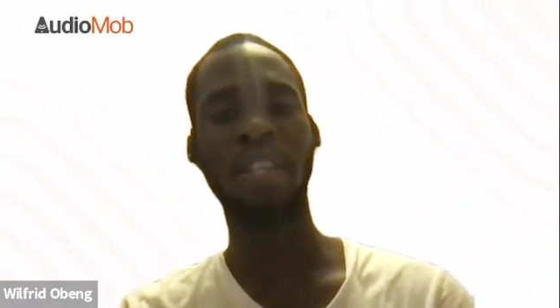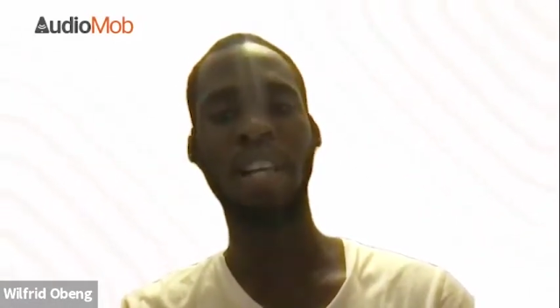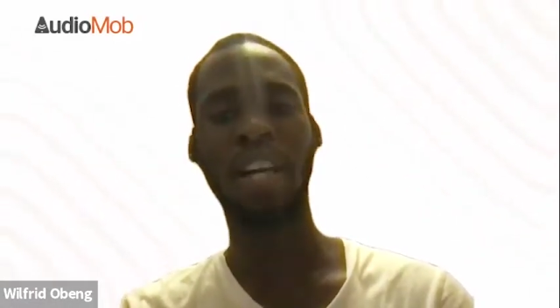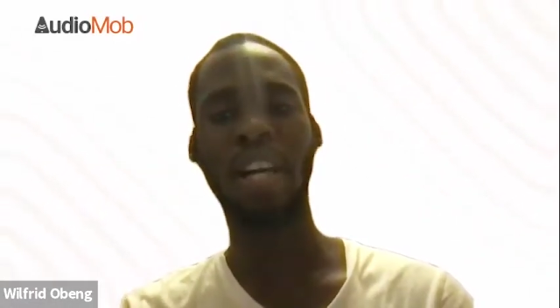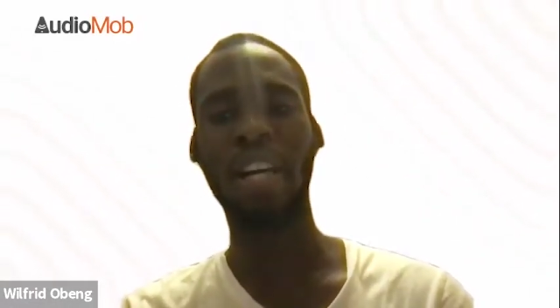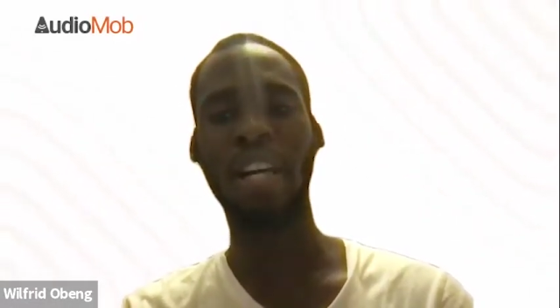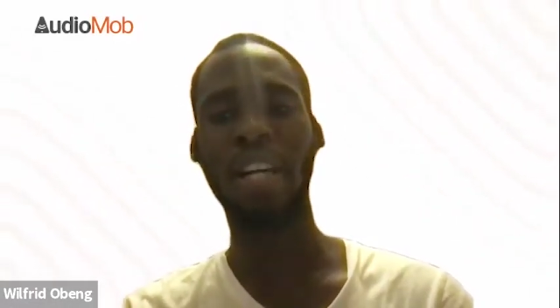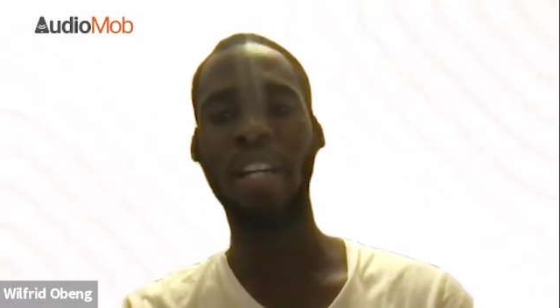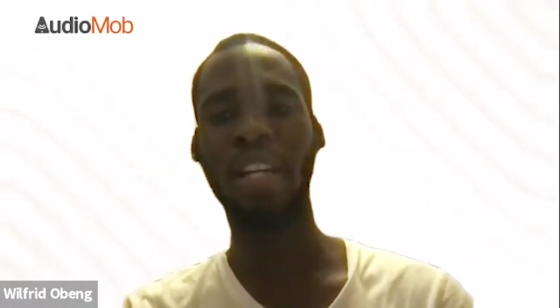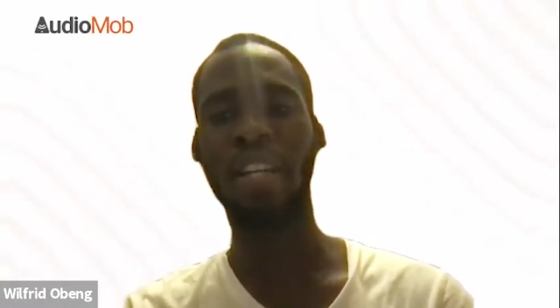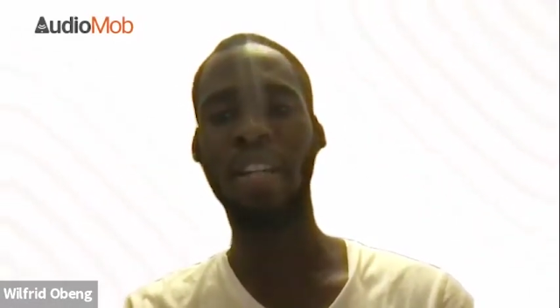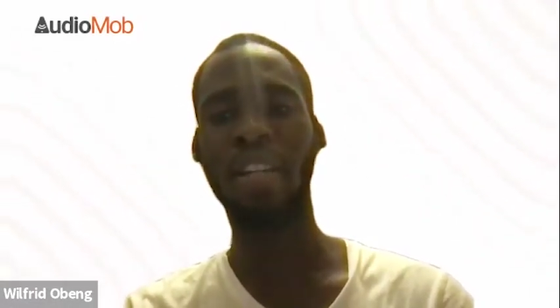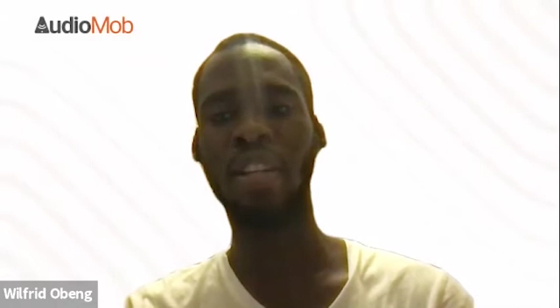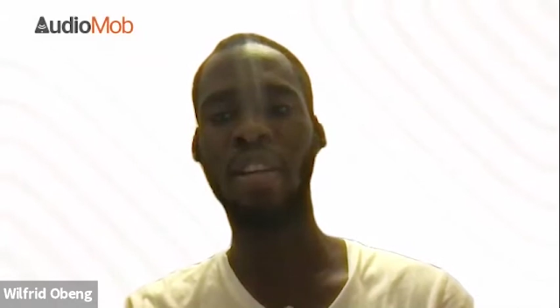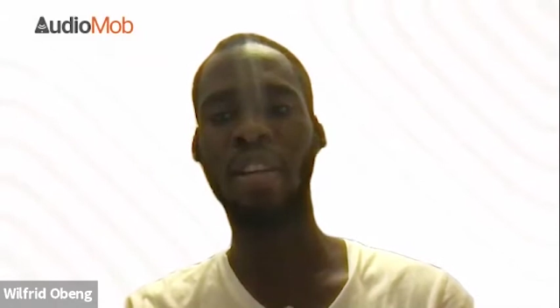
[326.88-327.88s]
that I
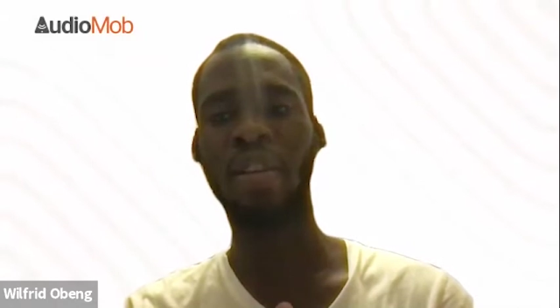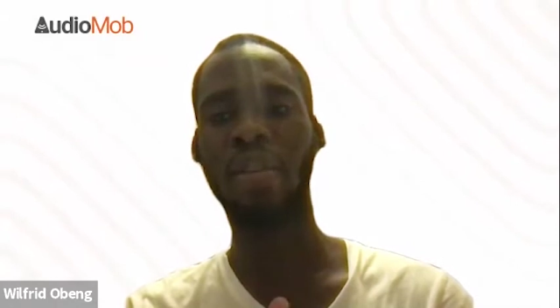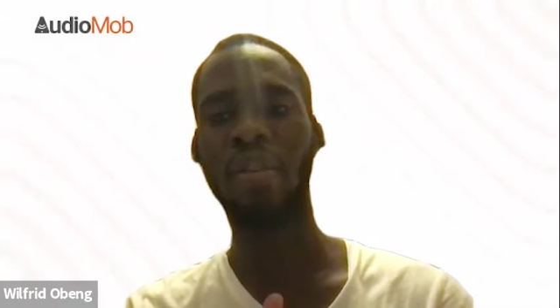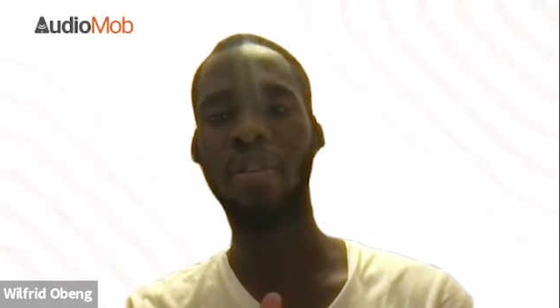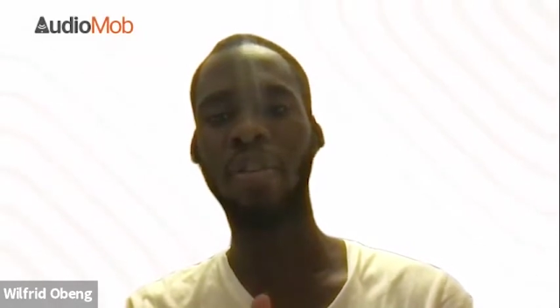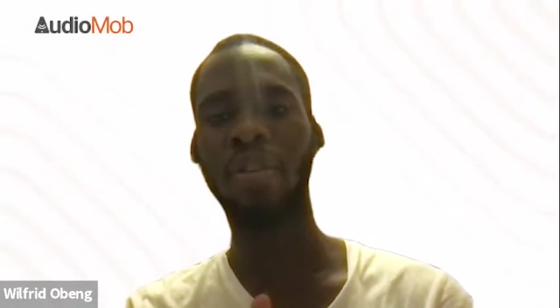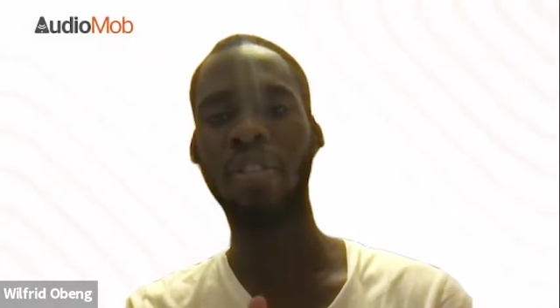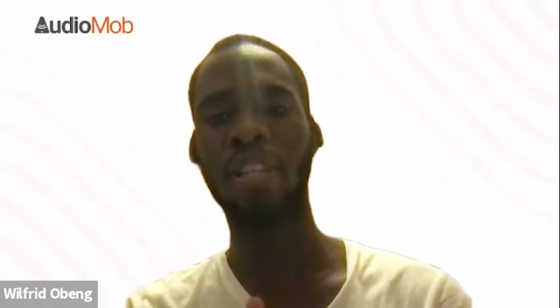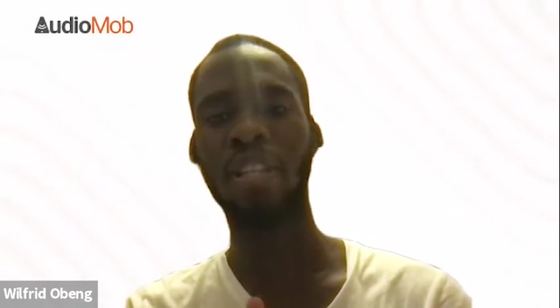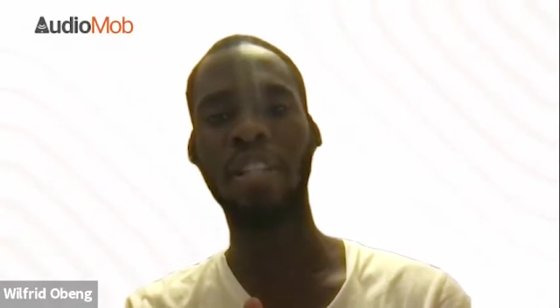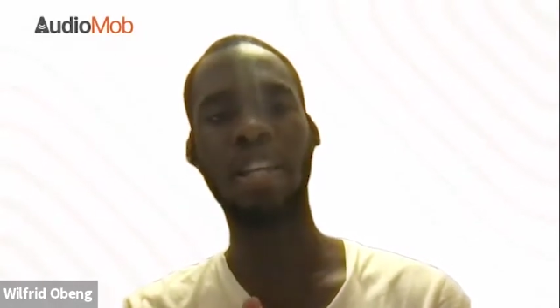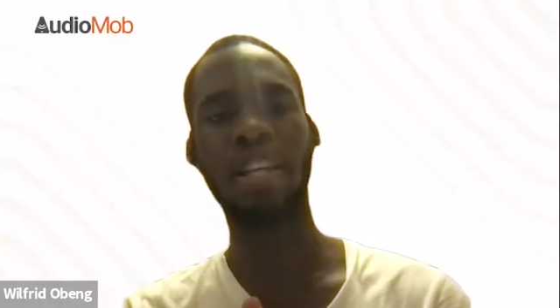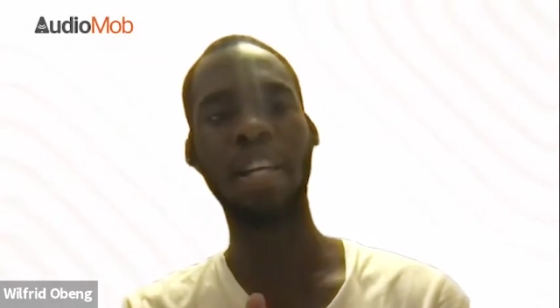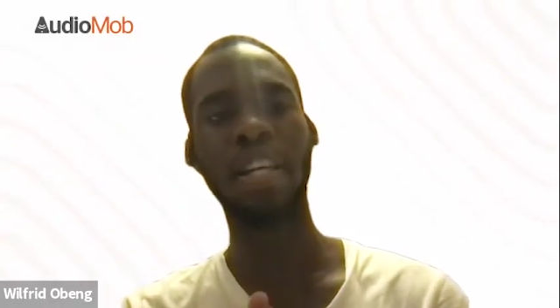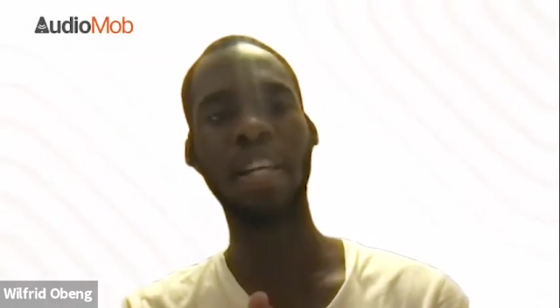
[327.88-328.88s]
know or
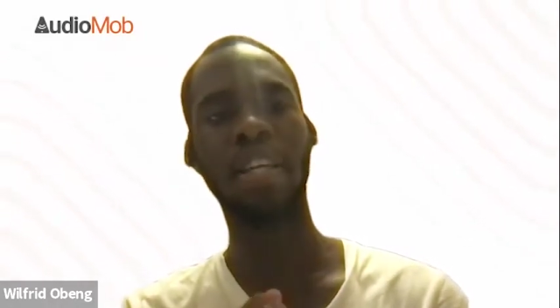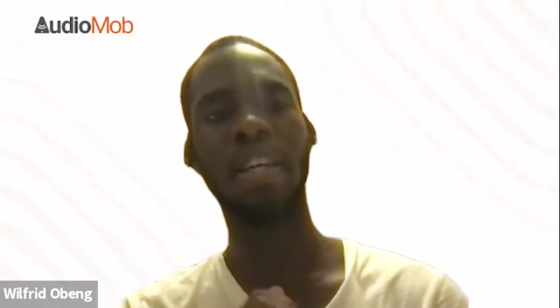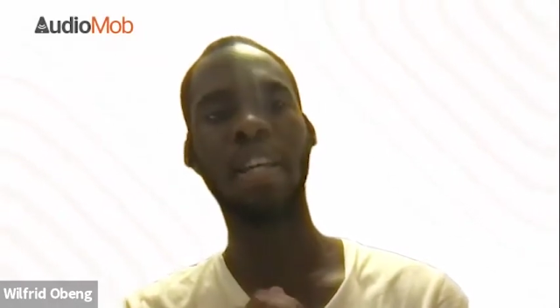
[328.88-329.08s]
slash like.